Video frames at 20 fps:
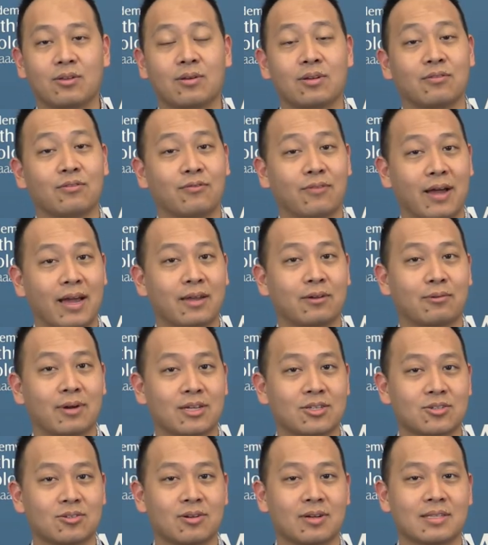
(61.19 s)
you can find
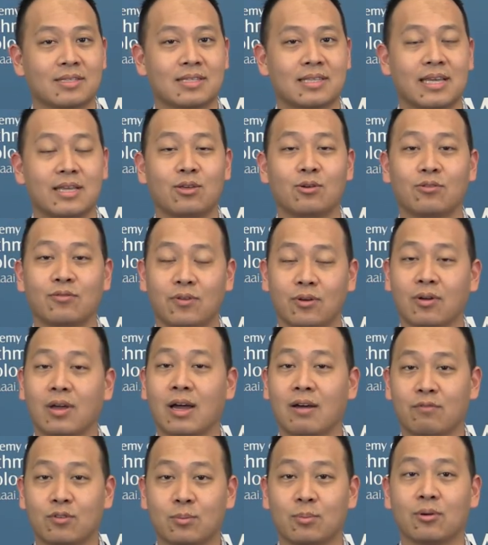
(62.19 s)
restaurants that you'll feel
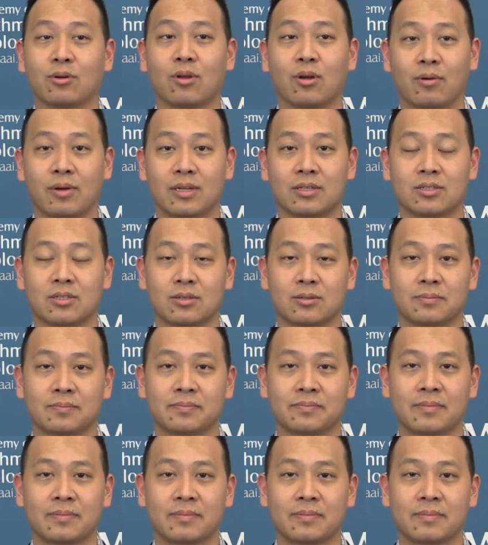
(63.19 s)
comfortable going to.